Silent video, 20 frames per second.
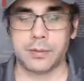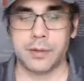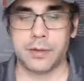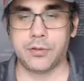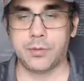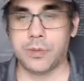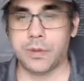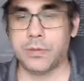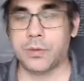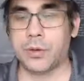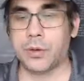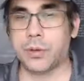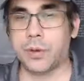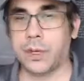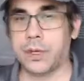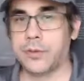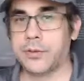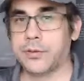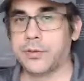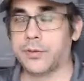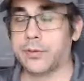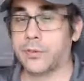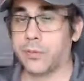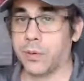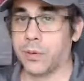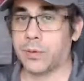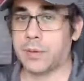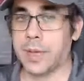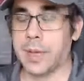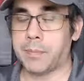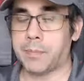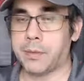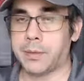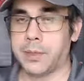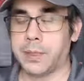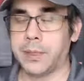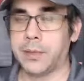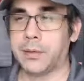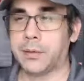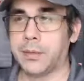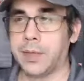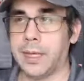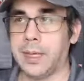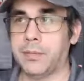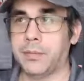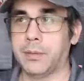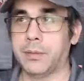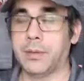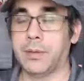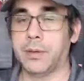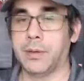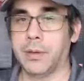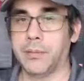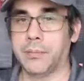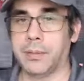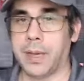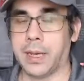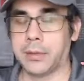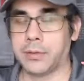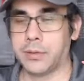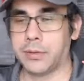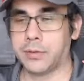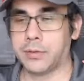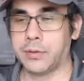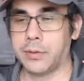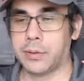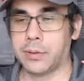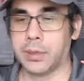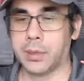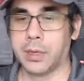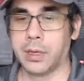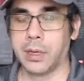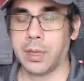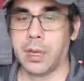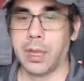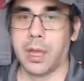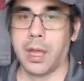there's been requests for that particular table to come back to the store.